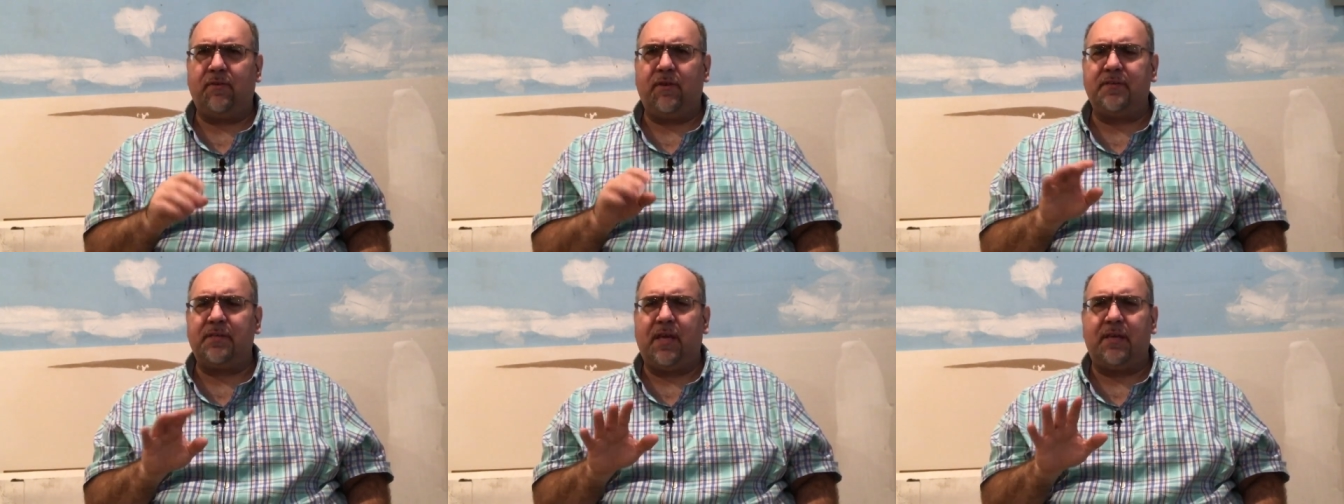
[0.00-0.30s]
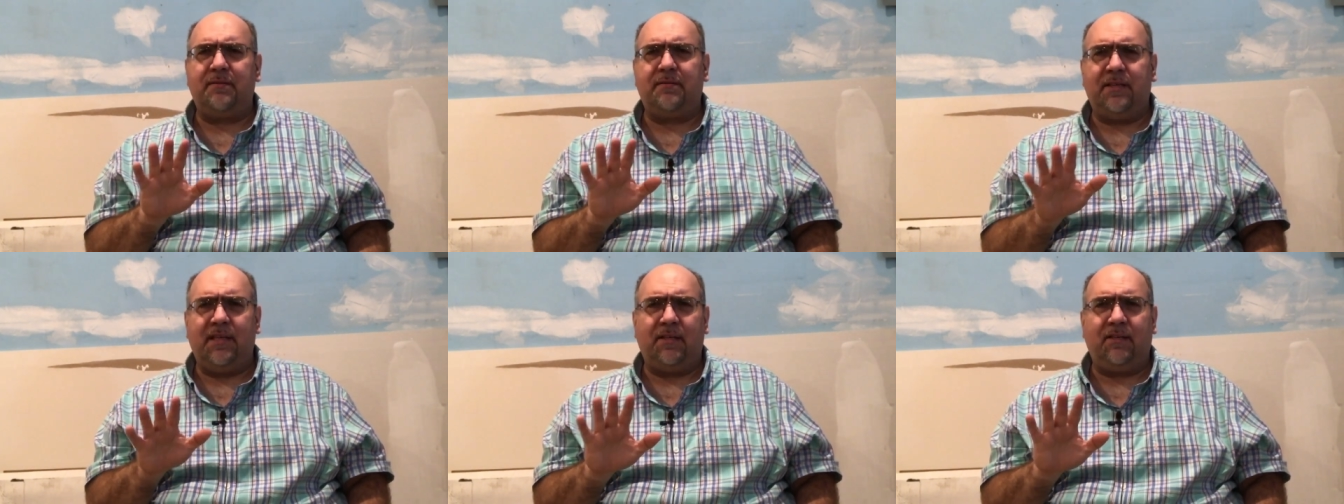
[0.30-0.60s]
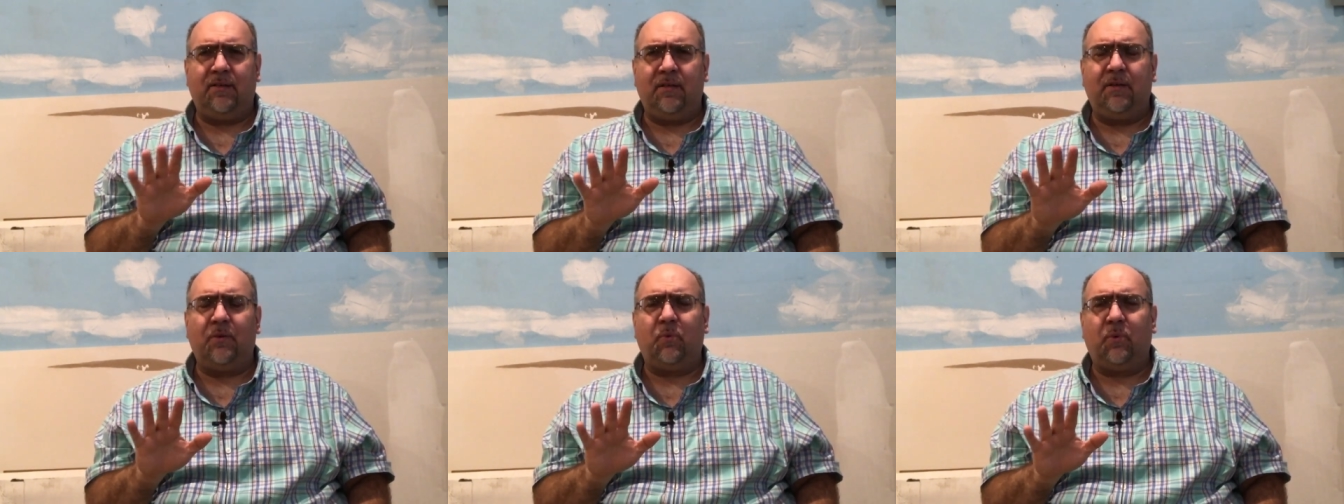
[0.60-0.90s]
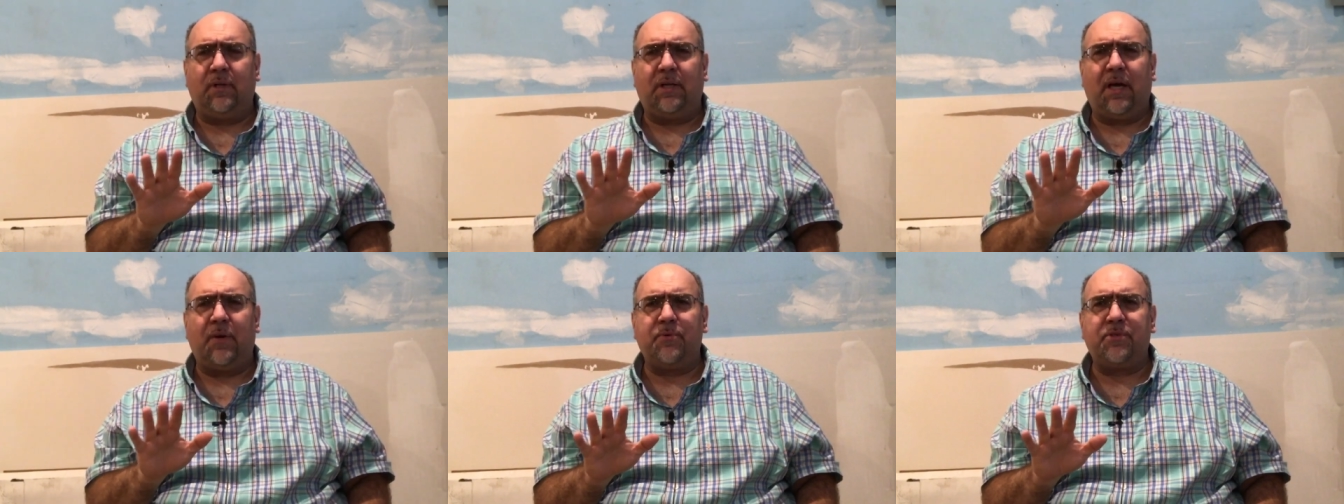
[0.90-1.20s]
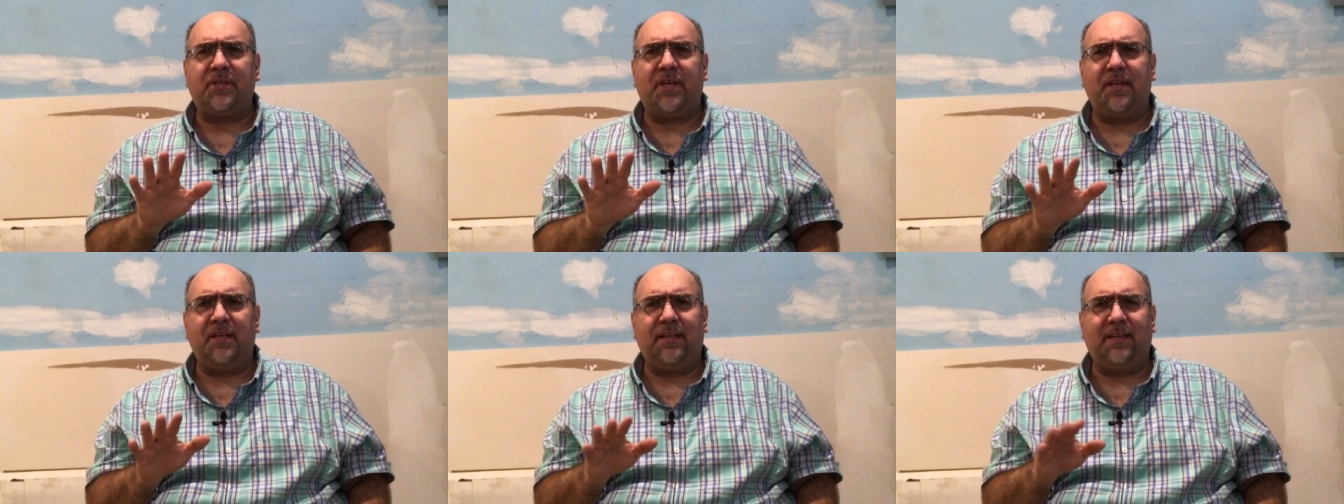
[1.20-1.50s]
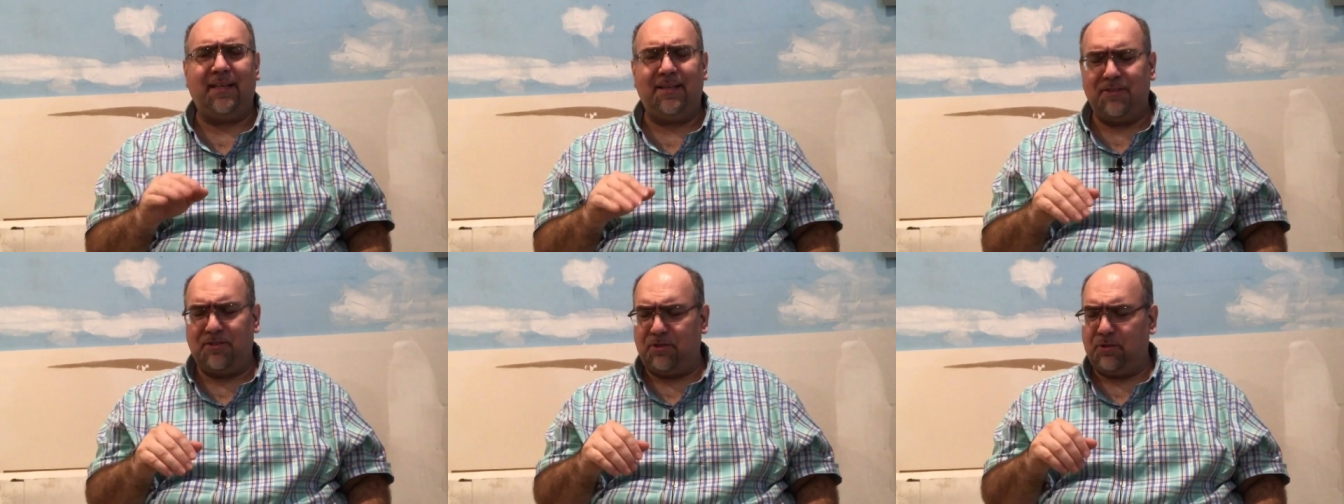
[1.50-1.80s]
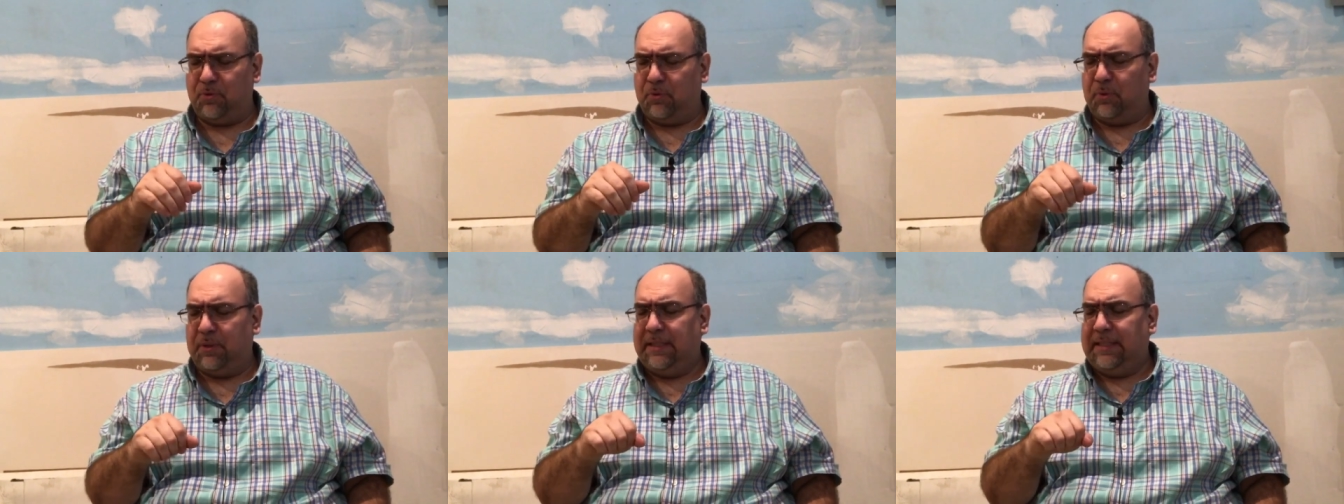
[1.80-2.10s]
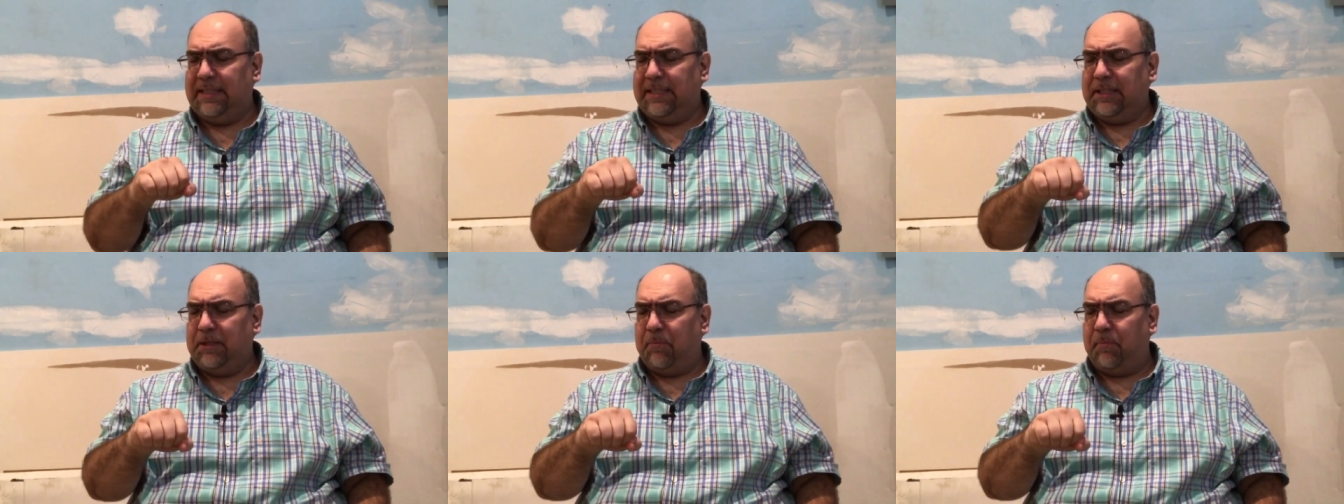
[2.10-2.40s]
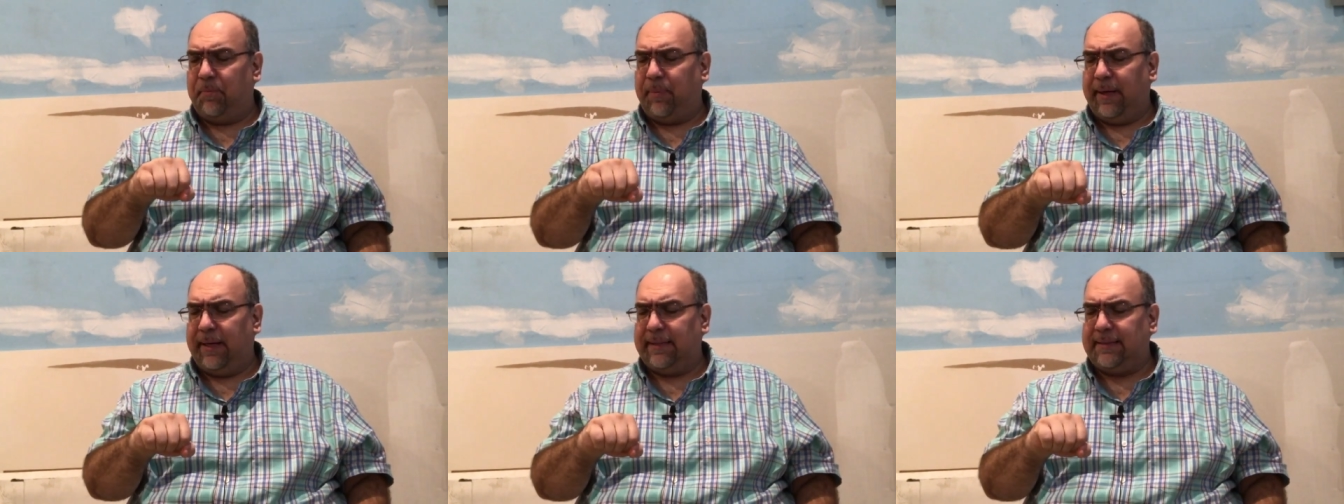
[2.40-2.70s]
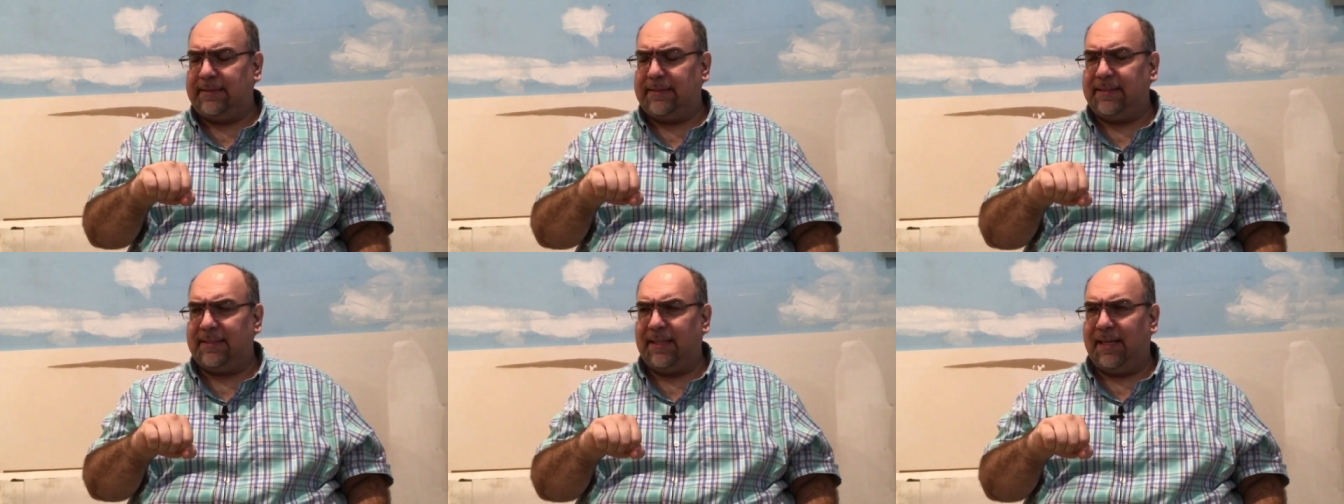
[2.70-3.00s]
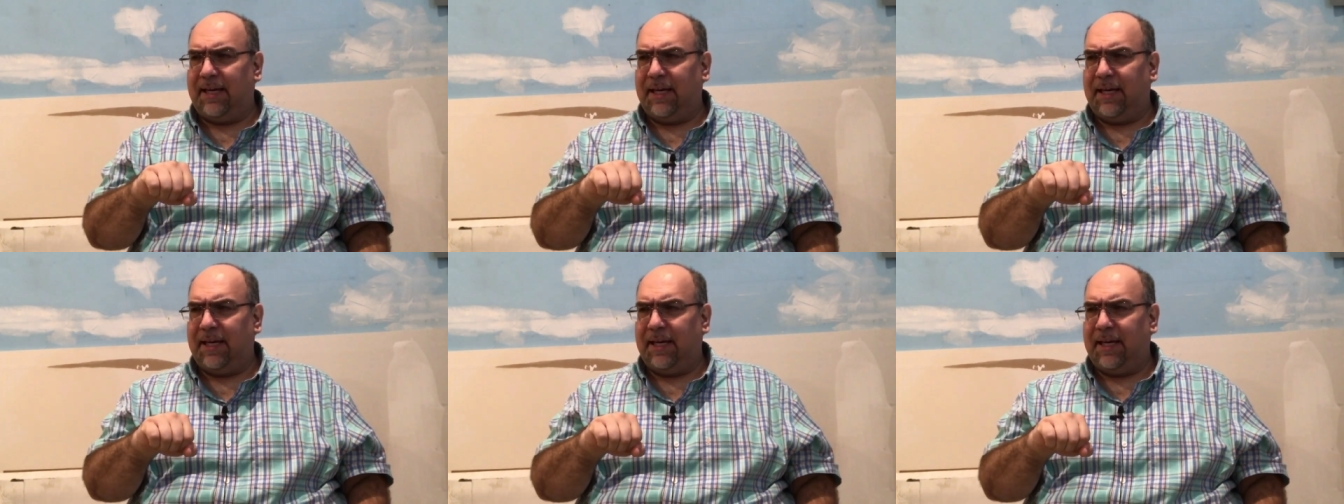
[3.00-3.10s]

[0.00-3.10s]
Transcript: because I didn't know what I was getting into, but